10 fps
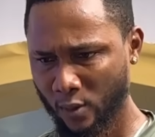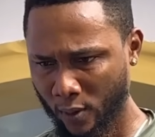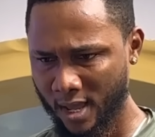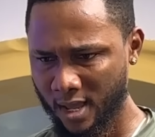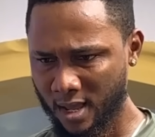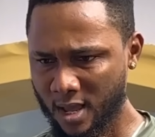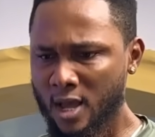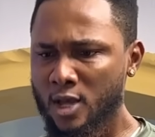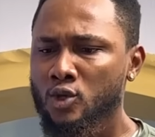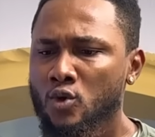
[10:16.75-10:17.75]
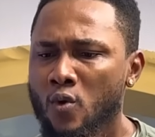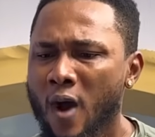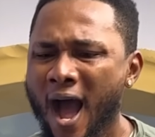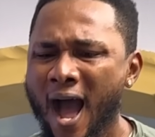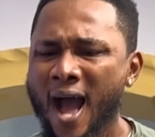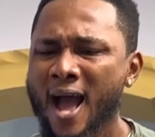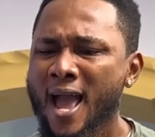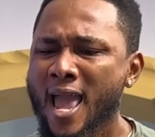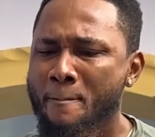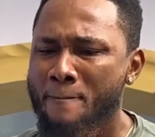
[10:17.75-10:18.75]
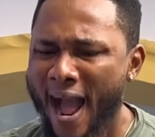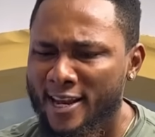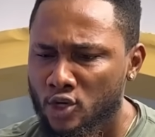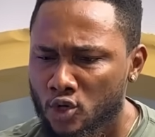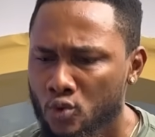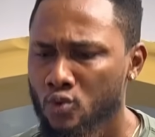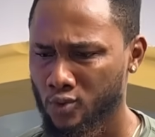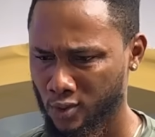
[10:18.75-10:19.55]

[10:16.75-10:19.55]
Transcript: Okay? You are a bad news.